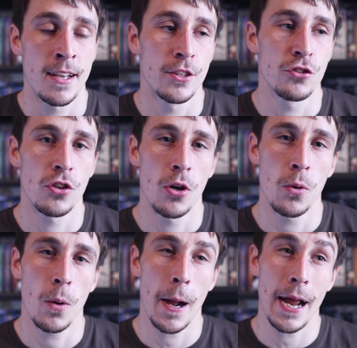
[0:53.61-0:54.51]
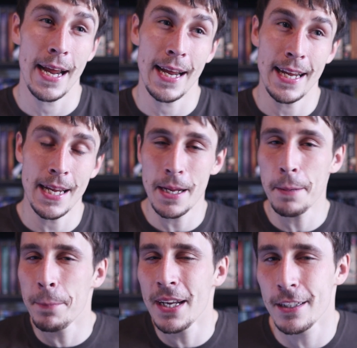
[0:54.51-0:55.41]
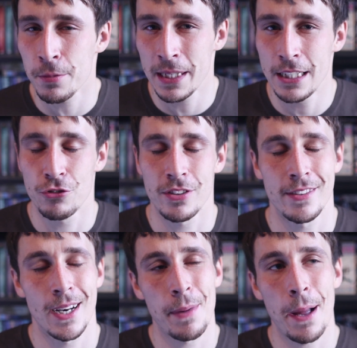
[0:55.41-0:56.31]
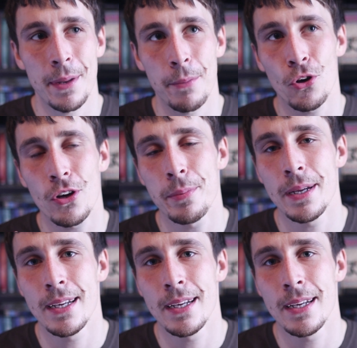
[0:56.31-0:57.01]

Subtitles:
So it piqued my interest, and I'm not going